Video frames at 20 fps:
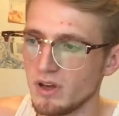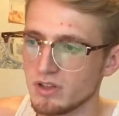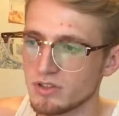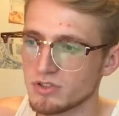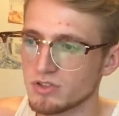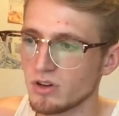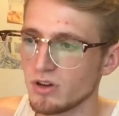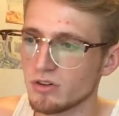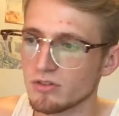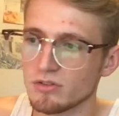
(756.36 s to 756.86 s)

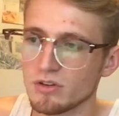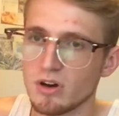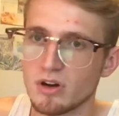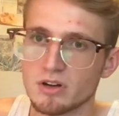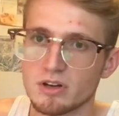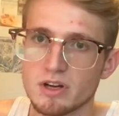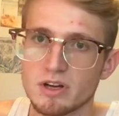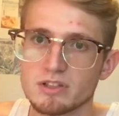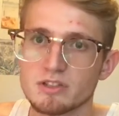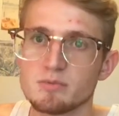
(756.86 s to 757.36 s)
Solid
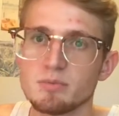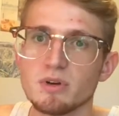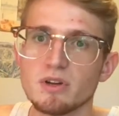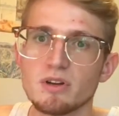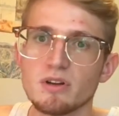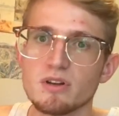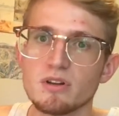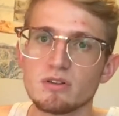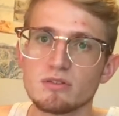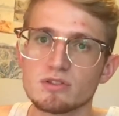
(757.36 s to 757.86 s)
Rock has been
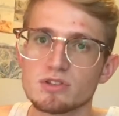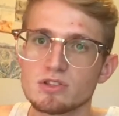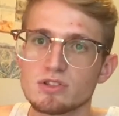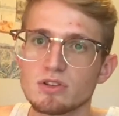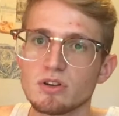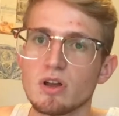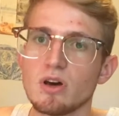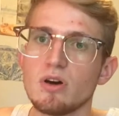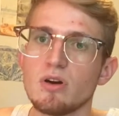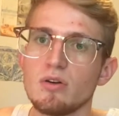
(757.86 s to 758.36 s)
a little
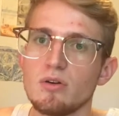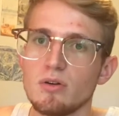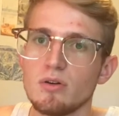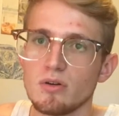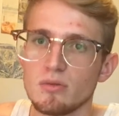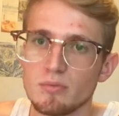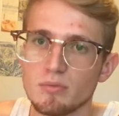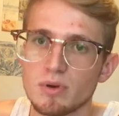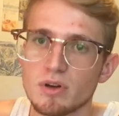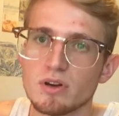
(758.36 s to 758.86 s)
slow
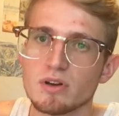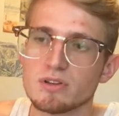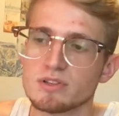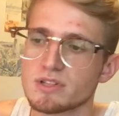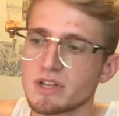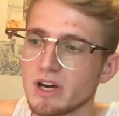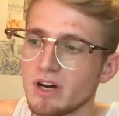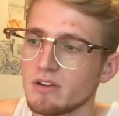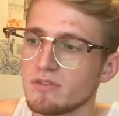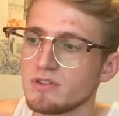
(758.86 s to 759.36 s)
because
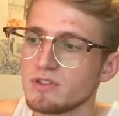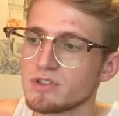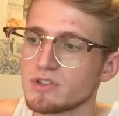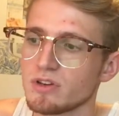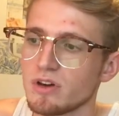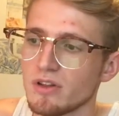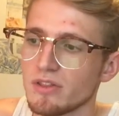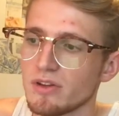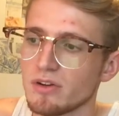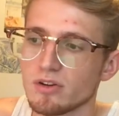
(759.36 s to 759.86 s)
Calvin's
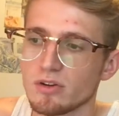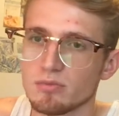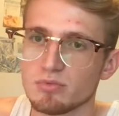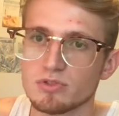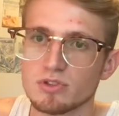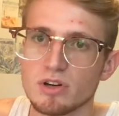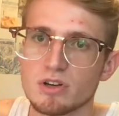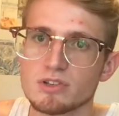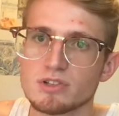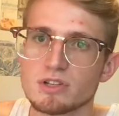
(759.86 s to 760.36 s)
not there to
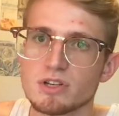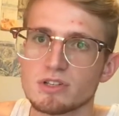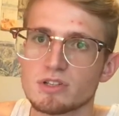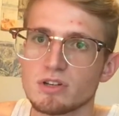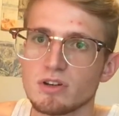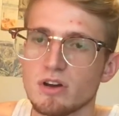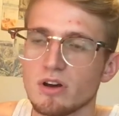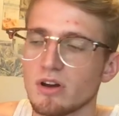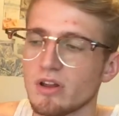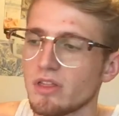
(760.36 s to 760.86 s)
process a
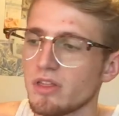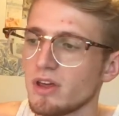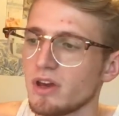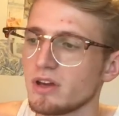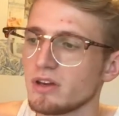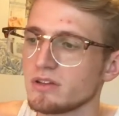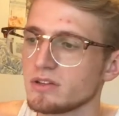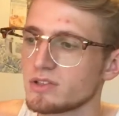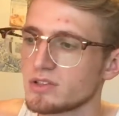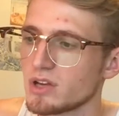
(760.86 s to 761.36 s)
lot of
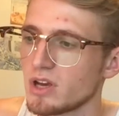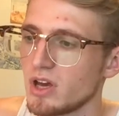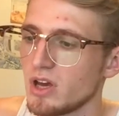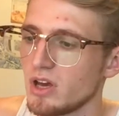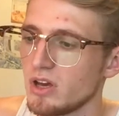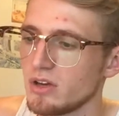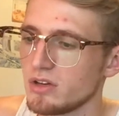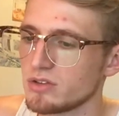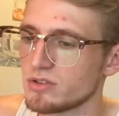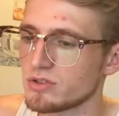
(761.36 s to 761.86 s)
things.
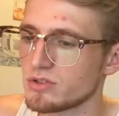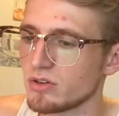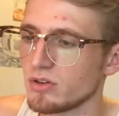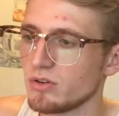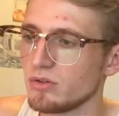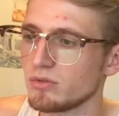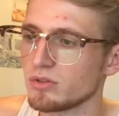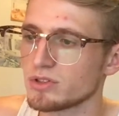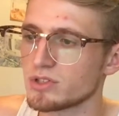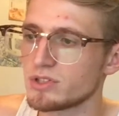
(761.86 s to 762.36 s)

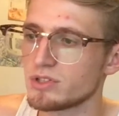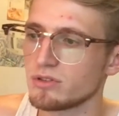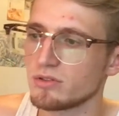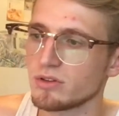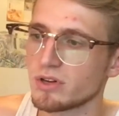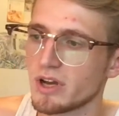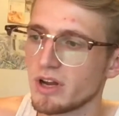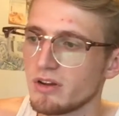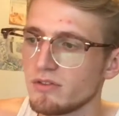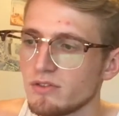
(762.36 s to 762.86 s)
So we're still
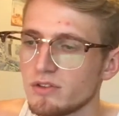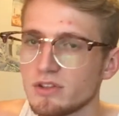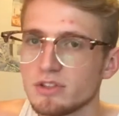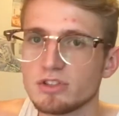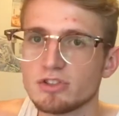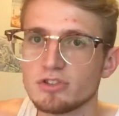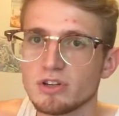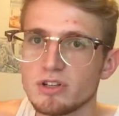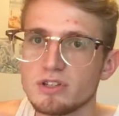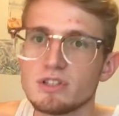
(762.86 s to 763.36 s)
kind of in the
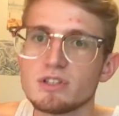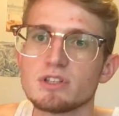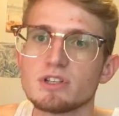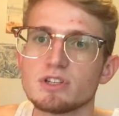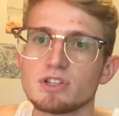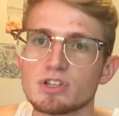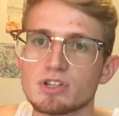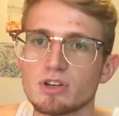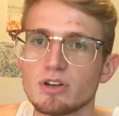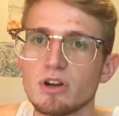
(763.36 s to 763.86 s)

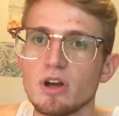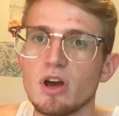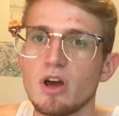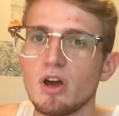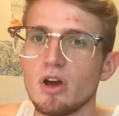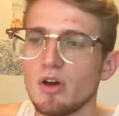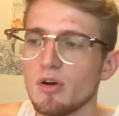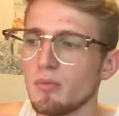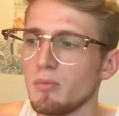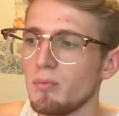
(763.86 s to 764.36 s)
transition.
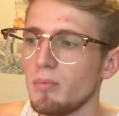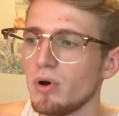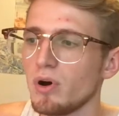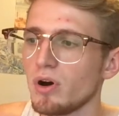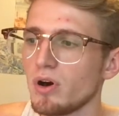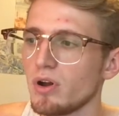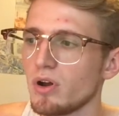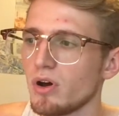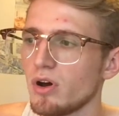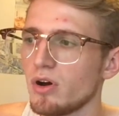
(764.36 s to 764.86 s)

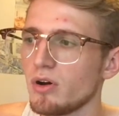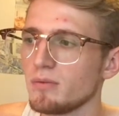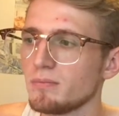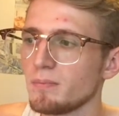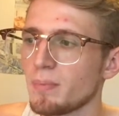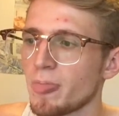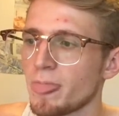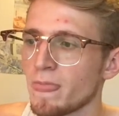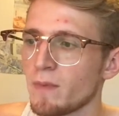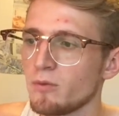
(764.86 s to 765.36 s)
But
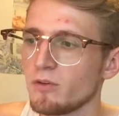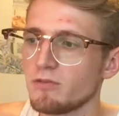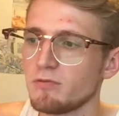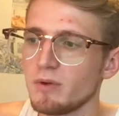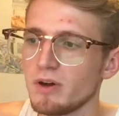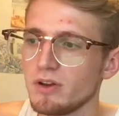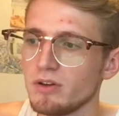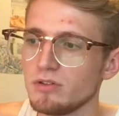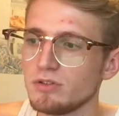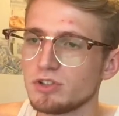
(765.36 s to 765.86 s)
um, with
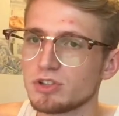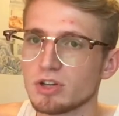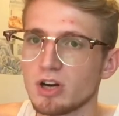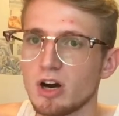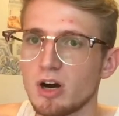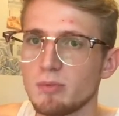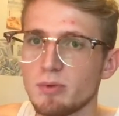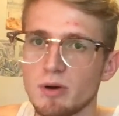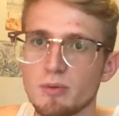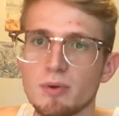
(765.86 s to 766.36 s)
my new
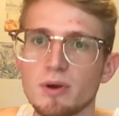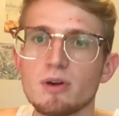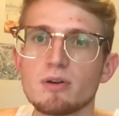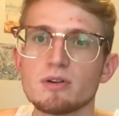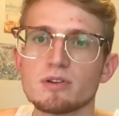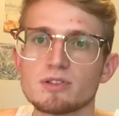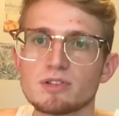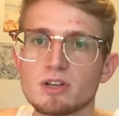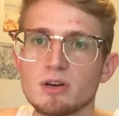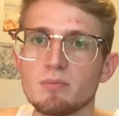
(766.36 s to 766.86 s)
job, I'll be able
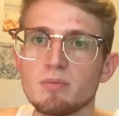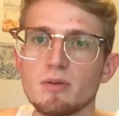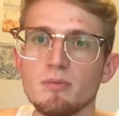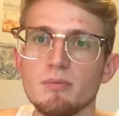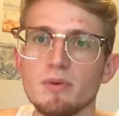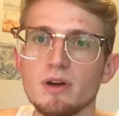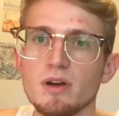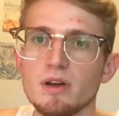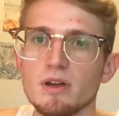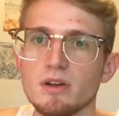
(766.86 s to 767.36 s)
to
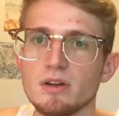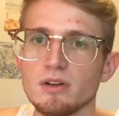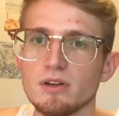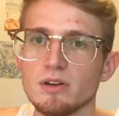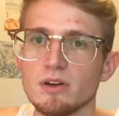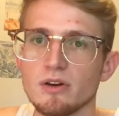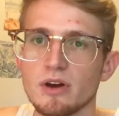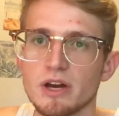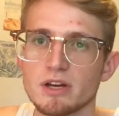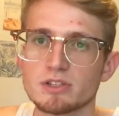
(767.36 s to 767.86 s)
supplement, you
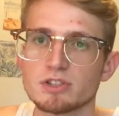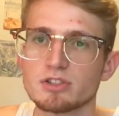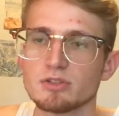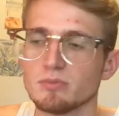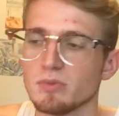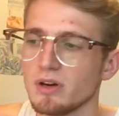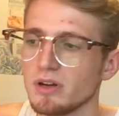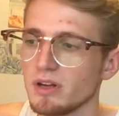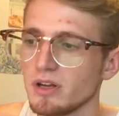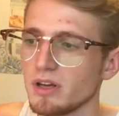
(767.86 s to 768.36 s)
know, extra
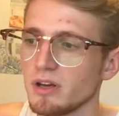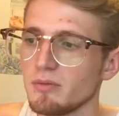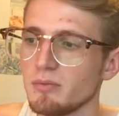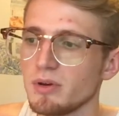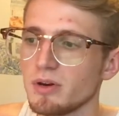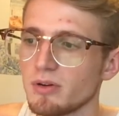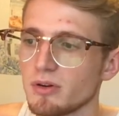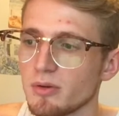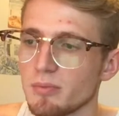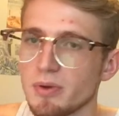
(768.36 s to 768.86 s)
money and
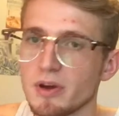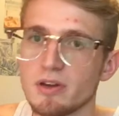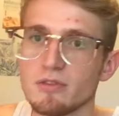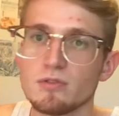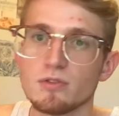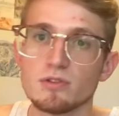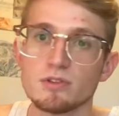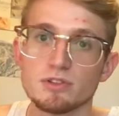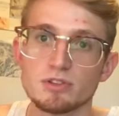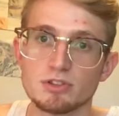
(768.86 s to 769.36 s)
be able to pay
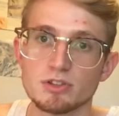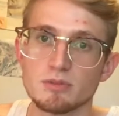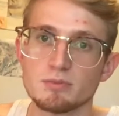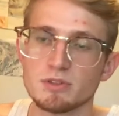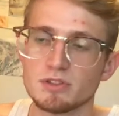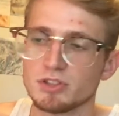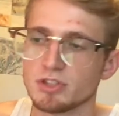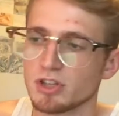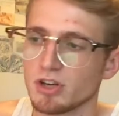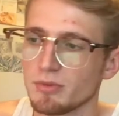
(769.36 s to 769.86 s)
for the trip
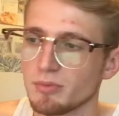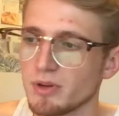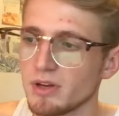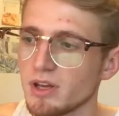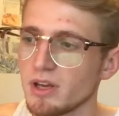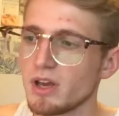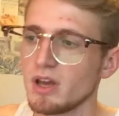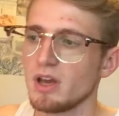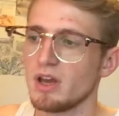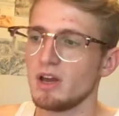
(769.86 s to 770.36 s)
to
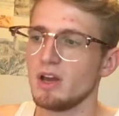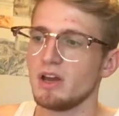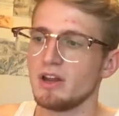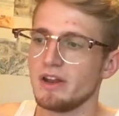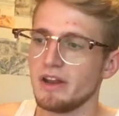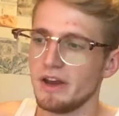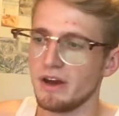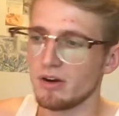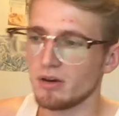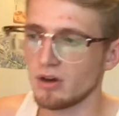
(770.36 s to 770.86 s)
Germany.
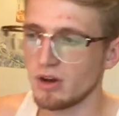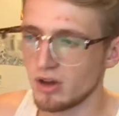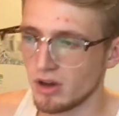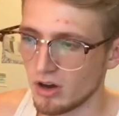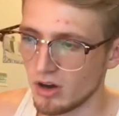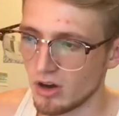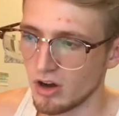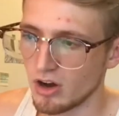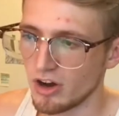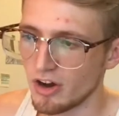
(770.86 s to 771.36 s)
Now,
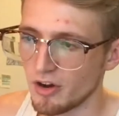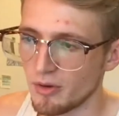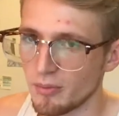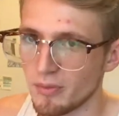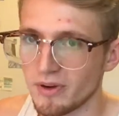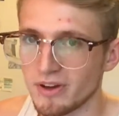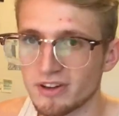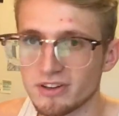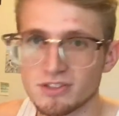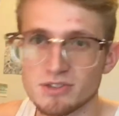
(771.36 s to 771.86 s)

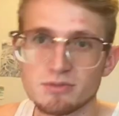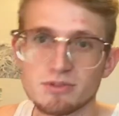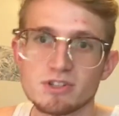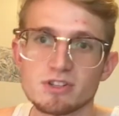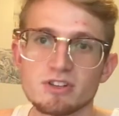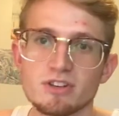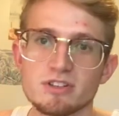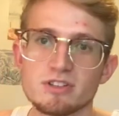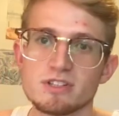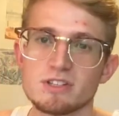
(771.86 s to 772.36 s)
um, here's what's
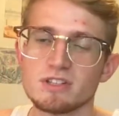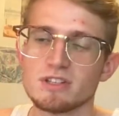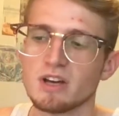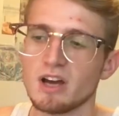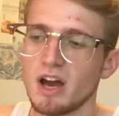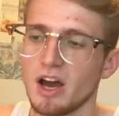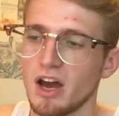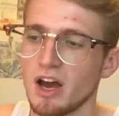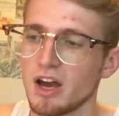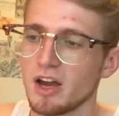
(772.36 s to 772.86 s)
crazy.
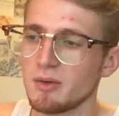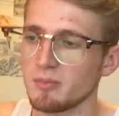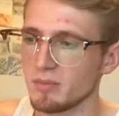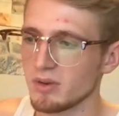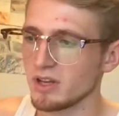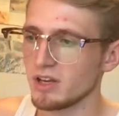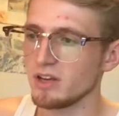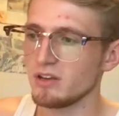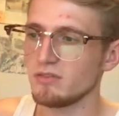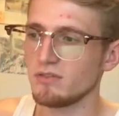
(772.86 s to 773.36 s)
I'm
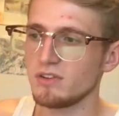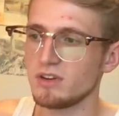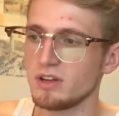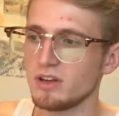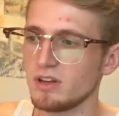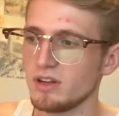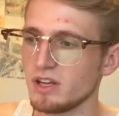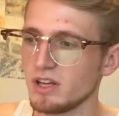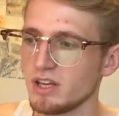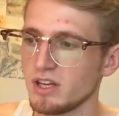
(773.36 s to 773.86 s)

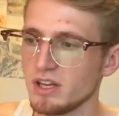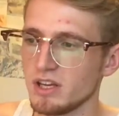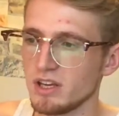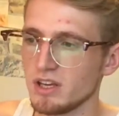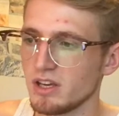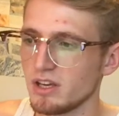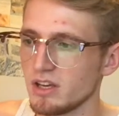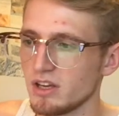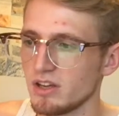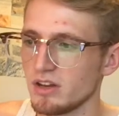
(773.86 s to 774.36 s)
leaving
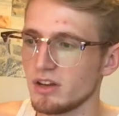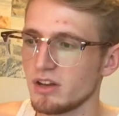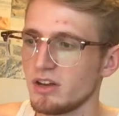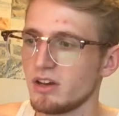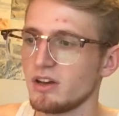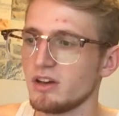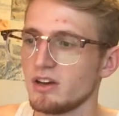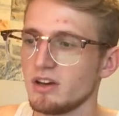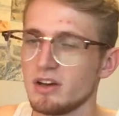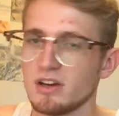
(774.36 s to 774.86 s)
in
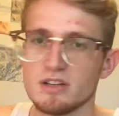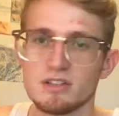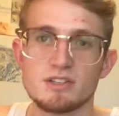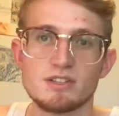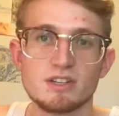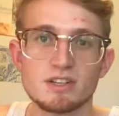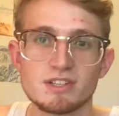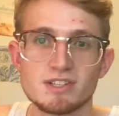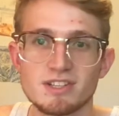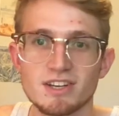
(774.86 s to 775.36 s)
uh,
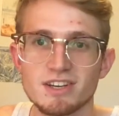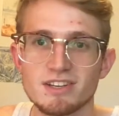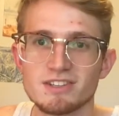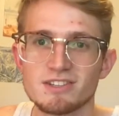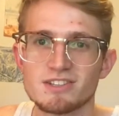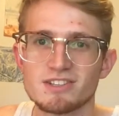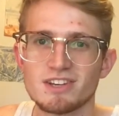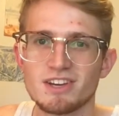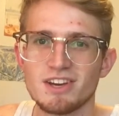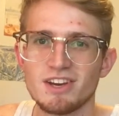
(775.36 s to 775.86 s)
six
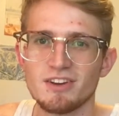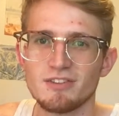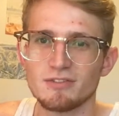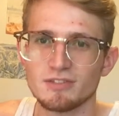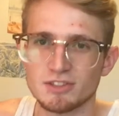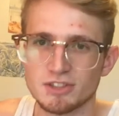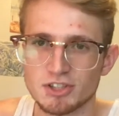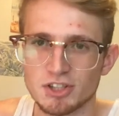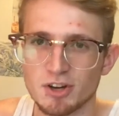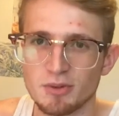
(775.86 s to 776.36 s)
days
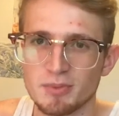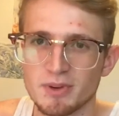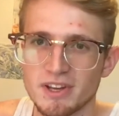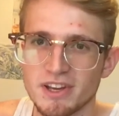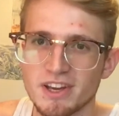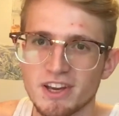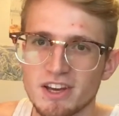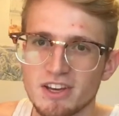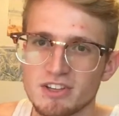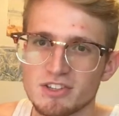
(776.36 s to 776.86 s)
for
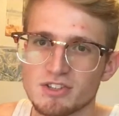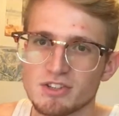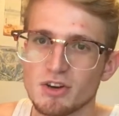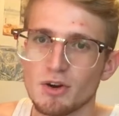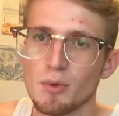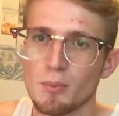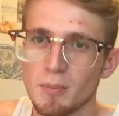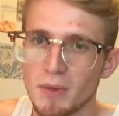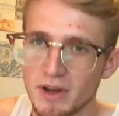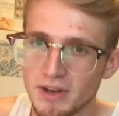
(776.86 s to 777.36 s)
Germany.
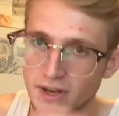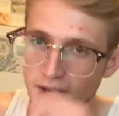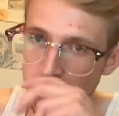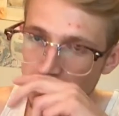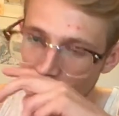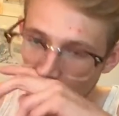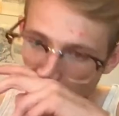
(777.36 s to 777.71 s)
So Monday